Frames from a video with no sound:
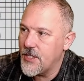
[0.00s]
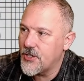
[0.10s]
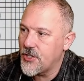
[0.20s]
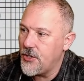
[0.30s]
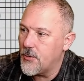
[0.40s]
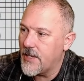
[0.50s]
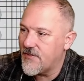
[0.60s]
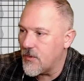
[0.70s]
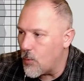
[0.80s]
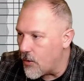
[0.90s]
so you don't have
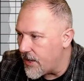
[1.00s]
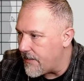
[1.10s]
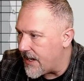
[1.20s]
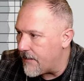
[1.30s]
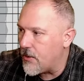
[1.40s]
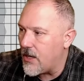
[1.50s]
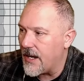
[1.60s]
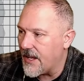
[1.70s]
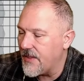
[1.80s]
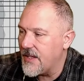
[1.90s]
to worry about
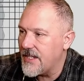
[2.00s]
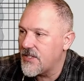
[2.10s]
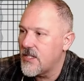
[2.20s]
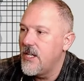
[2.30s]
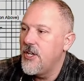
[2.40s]
plotting this.